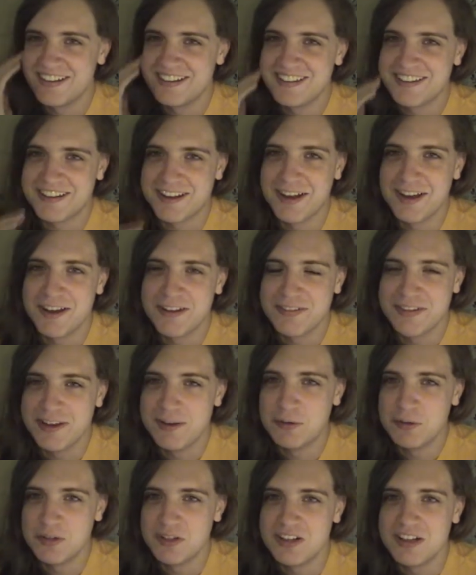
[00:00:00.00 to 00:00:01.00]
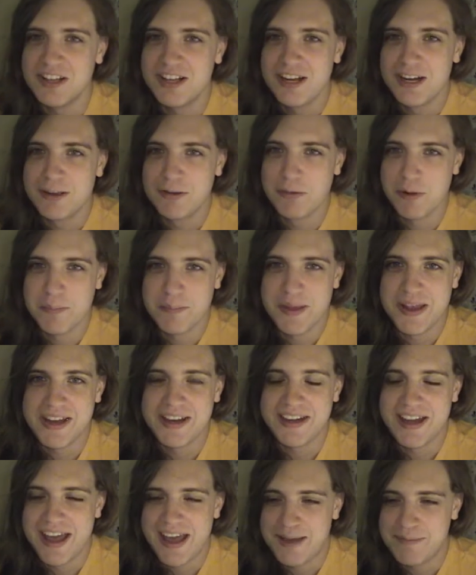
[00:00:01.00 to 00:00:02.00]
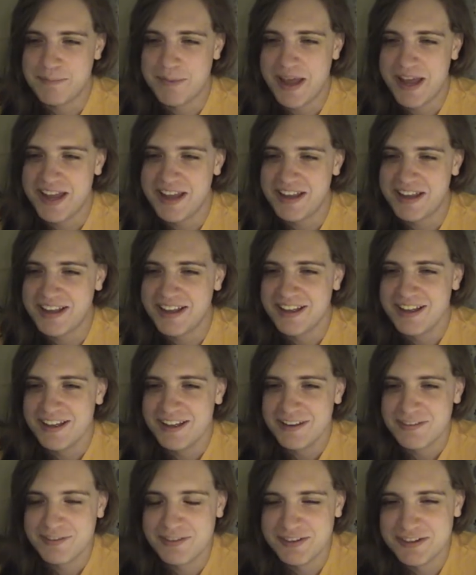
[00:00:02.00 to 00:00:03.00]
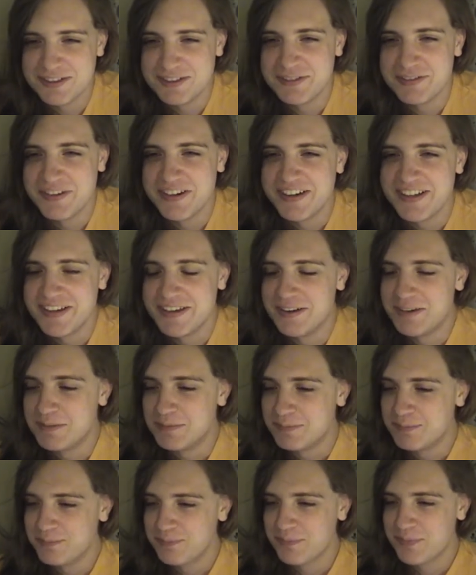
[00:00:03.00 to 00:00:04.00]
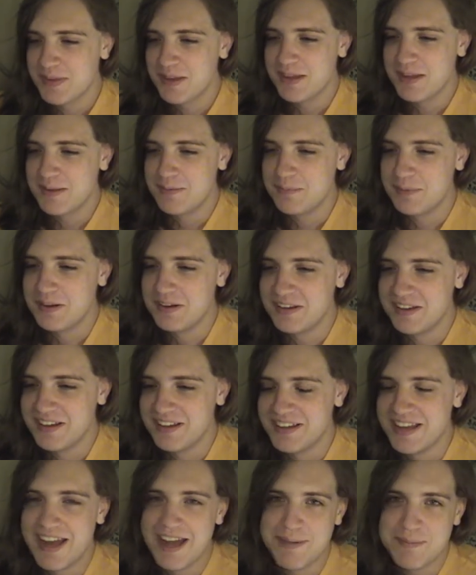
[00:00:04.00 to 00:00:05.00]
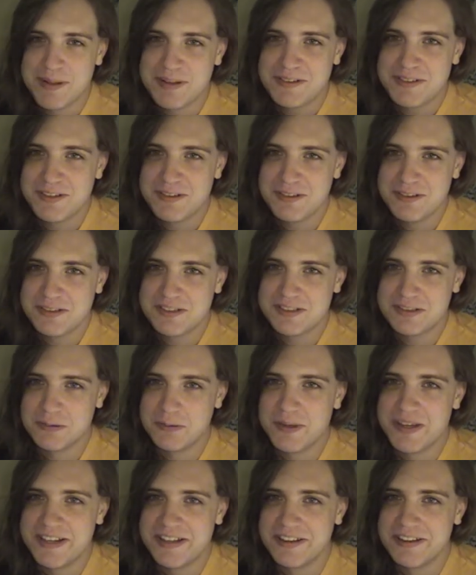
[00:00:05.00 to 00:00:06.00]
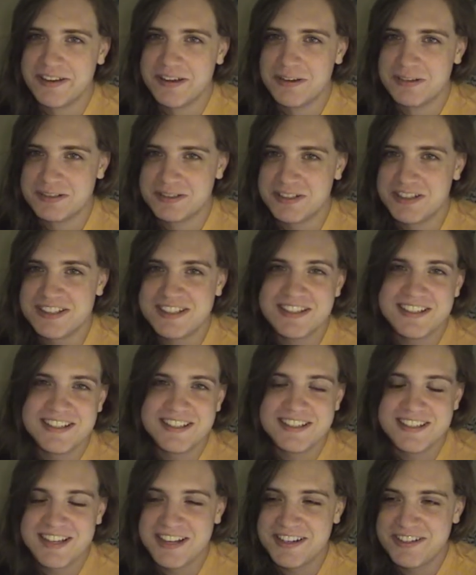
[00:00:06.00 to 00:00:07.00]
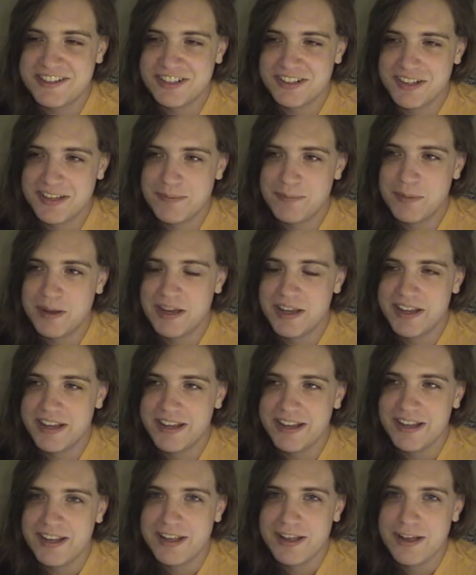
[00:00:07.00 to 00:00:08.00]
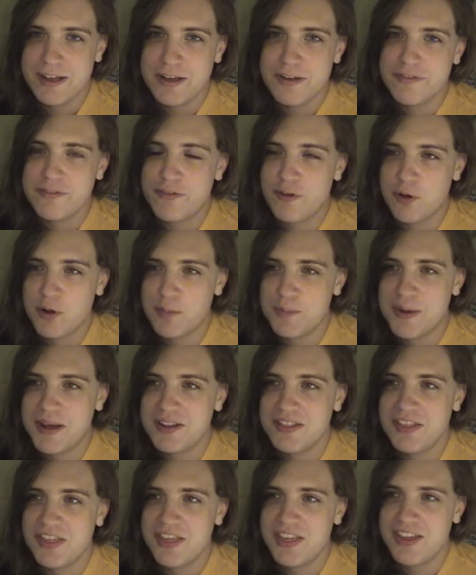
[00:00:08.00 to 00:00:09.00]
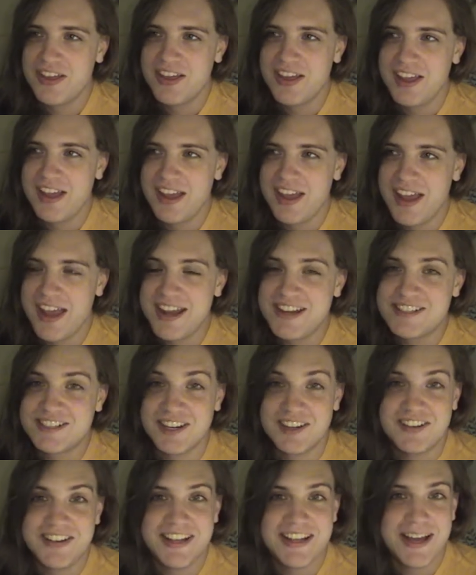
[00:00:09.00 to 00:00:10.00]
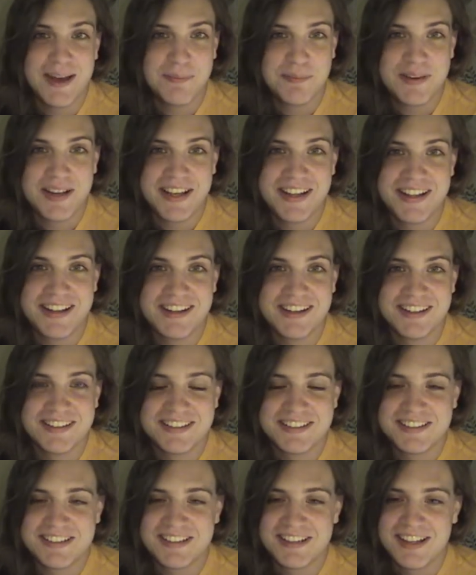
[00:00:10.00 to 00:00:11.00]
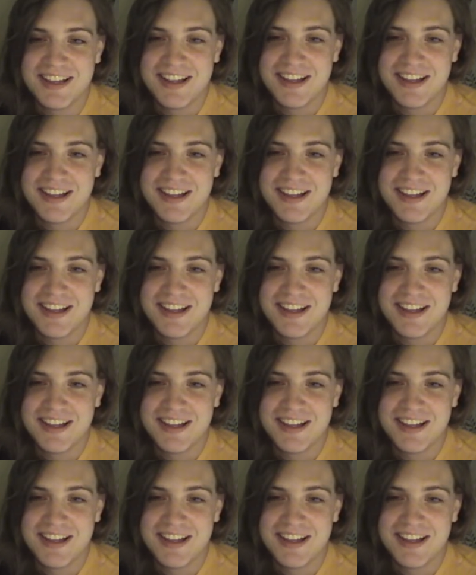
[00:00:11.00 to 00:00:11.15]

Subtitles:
the coughing will remain at bay for this video. But yeah, I meant to do this a week ago. So this is essentially my 4-month HRT update, because